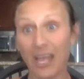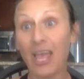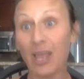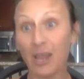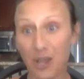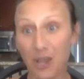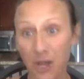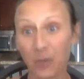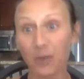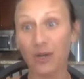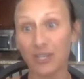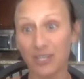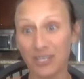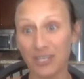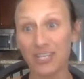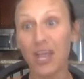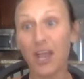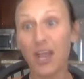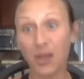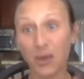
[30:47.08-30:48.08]

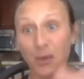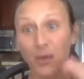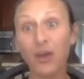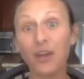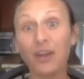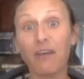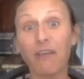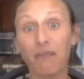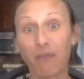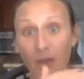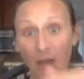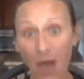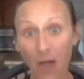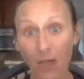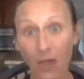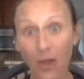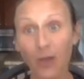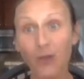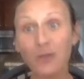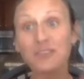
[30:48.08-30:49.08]
You're going to
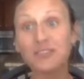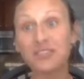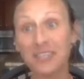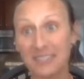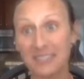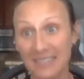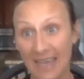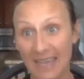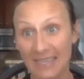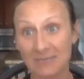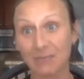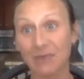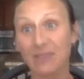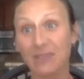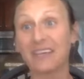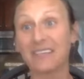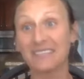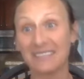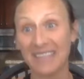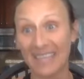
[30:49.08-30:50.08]
follow success
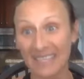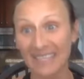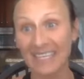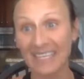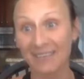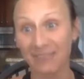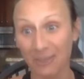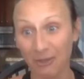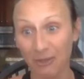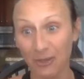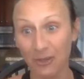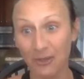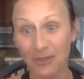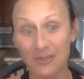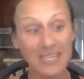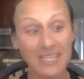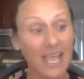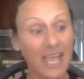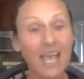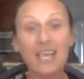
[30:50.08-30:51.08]
because they leave clues.
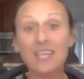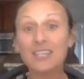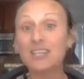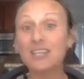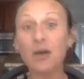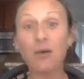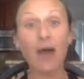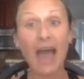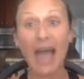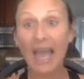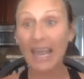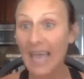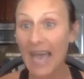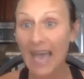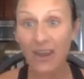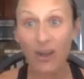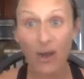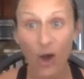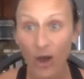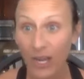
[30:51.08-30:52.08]
So I
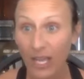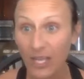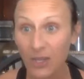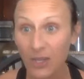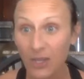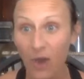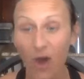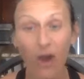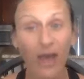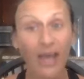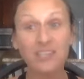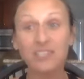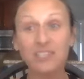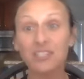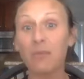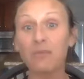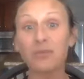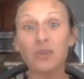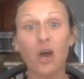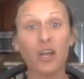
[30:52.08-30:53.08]
got on it, y'all. I
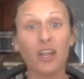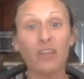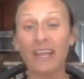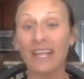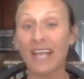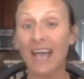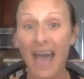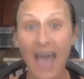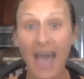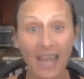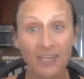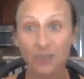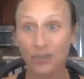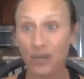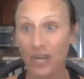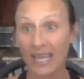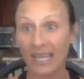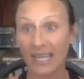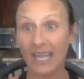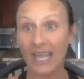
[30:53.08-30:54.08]
jumped on it like a hot
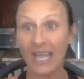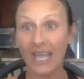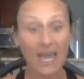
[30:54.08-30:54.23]
train.